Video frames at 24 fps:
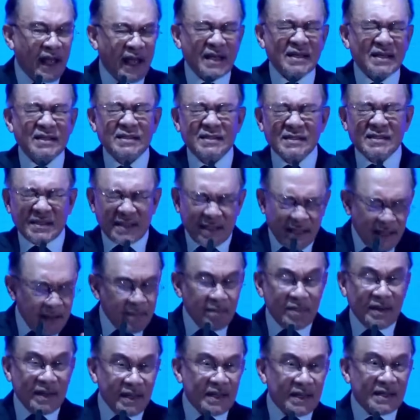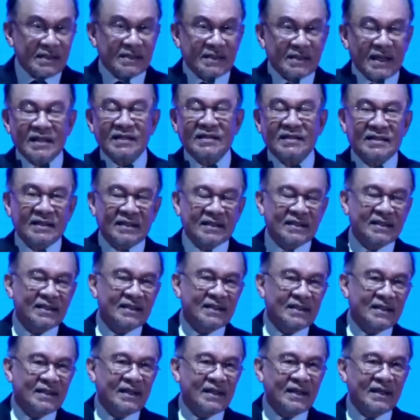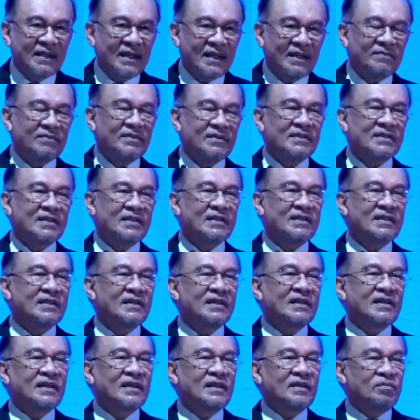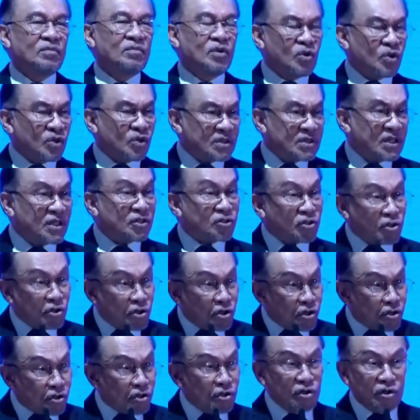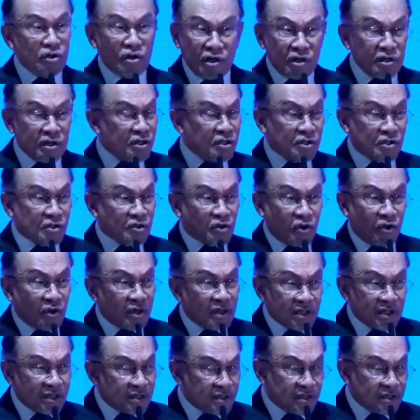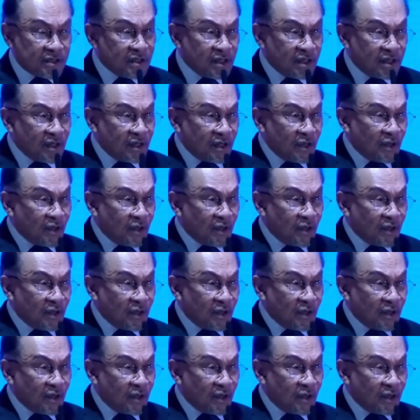extremely excited in that visit, because the traditional religious scholars